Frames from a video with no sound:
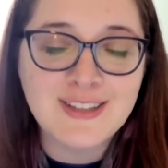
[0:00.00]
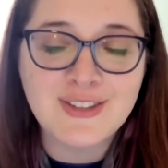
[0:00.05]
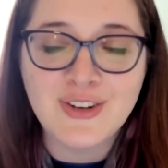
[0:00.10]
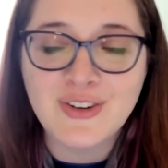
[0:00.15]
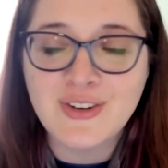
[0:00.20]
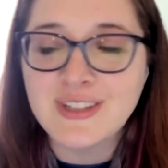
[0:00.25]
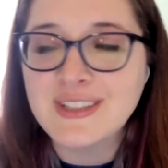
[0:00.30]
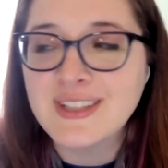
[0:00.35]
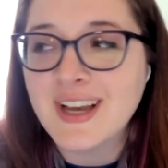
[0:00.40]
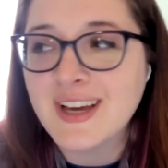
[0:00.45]

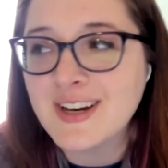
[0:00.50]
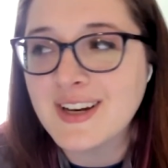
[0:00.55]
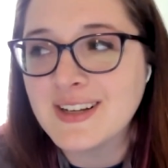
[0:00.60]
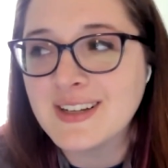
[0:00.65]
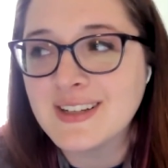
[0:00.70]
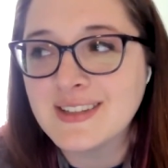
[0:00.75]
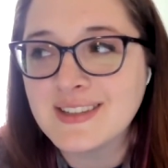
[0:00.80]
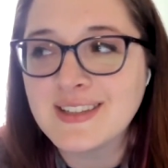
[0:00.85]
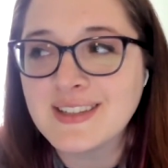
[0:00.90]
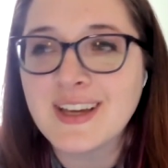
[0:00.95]
So it's
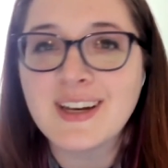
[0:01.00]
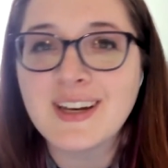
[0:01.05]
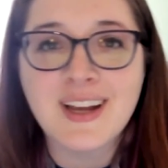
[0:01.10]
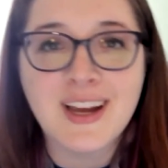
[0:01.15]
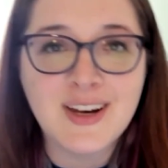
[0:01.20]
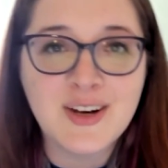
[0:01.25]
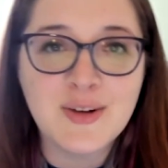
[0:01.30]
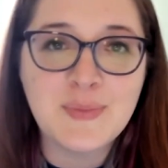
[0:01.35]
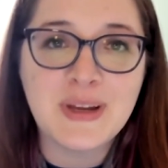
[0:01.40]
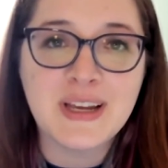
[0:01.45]
got to
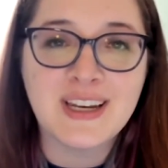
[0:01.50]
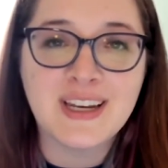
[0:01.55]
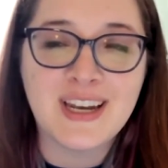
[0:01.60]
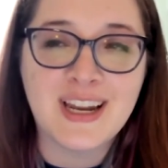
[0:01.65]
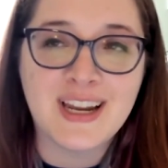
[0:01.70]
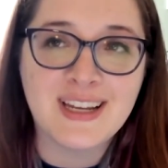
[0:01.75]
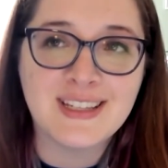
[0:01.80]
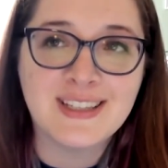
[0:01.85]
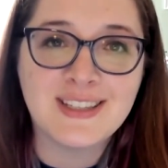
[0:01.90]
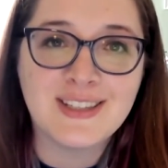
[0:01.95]
kind of be a
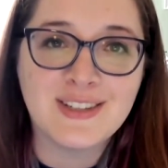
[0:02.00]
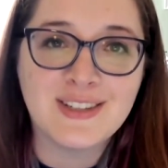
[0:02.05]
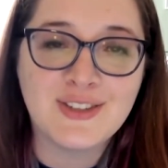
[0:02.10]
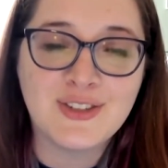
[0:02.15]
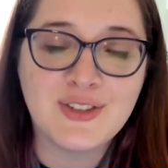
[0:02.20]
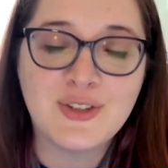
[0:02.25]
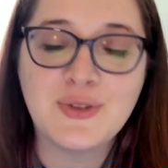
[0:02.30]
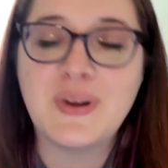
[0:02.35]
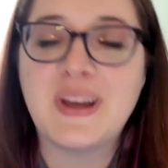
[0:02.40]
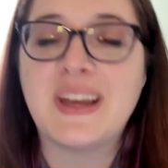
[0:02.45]
nice
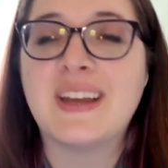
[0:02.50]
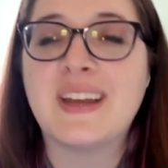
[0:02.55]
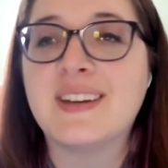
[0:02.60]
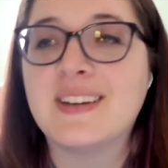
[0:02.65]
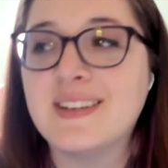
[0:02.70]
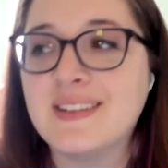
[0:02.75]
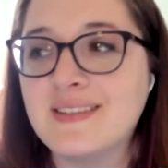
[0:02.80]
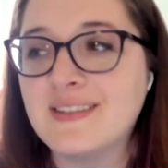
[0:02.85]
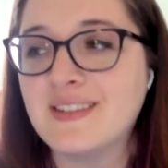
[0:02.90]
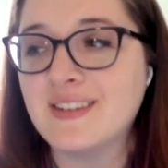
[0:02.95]

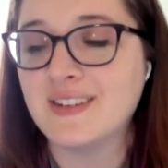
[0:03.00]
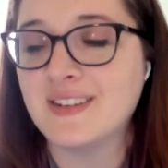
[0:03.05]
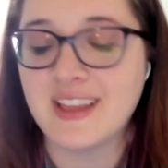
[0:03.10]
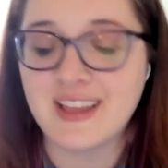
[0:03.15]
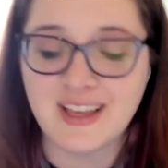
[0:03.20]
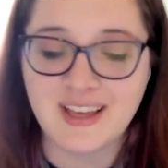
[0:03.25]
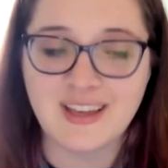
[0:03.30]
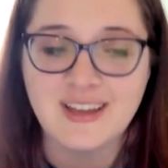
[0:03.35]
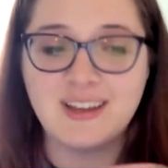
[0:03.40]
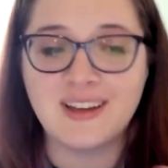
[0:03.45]
two-handed, or
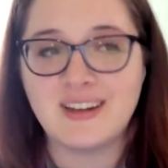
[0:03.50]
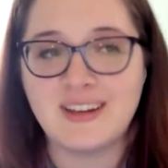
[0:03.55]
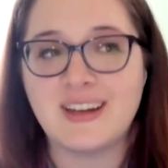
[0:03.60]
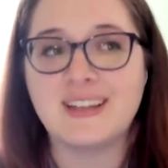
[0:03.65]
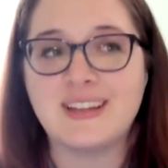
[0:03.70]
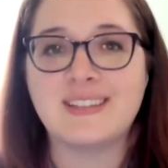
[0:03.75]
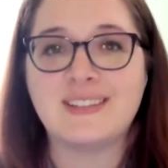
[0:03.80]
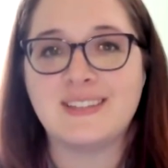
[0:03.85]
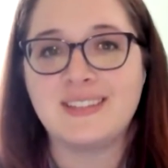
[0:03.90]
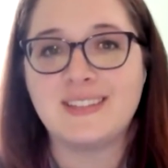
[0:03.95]
like a
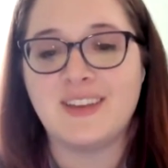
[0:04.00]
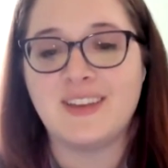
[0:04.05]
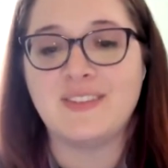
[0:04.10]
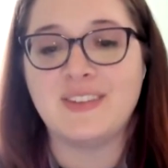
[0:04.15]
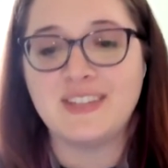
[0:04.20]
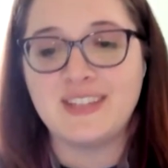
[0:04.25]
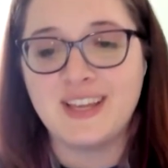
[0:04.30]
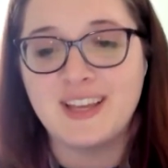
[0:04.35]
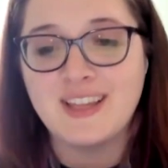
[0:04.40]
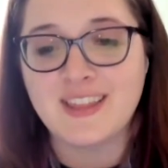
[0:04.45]
nice give
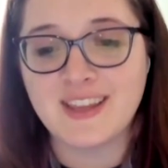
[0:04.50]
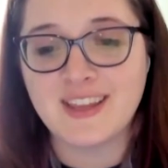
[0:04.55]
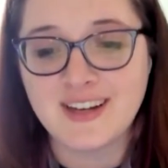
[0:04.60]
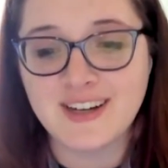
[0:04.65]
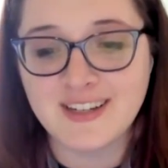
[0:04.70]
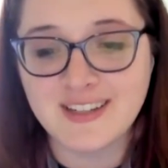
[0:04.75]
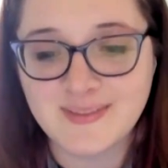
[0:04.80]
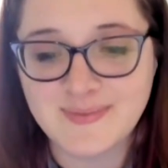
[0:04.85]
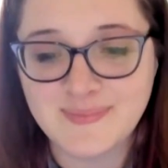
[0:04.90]
and take there.